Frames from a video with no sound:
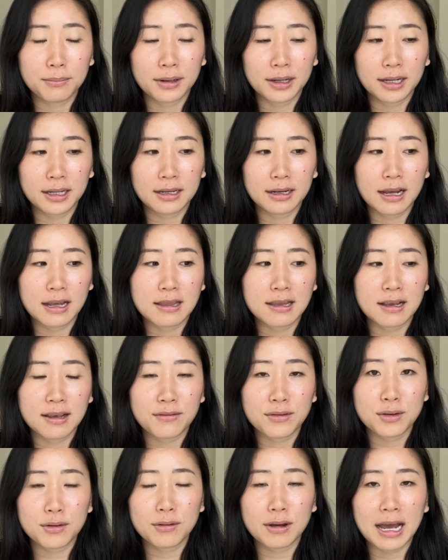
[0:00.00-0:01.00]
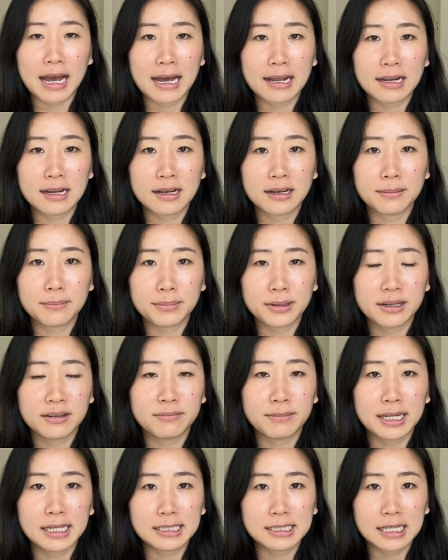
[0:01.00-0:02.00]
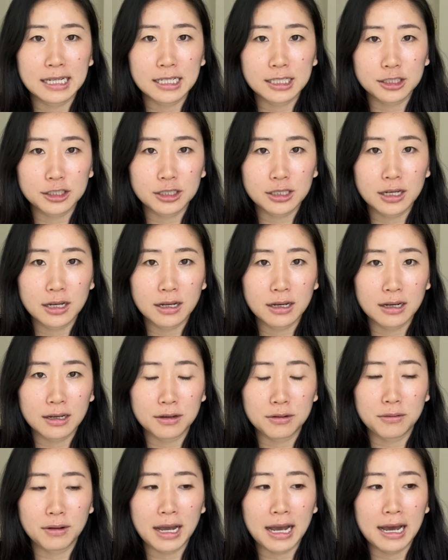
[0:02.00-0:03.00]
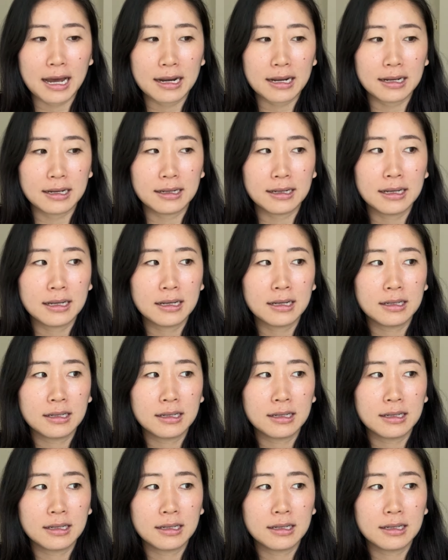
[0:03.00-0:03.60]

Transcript: but I think if you add in a bit of meditation and you add in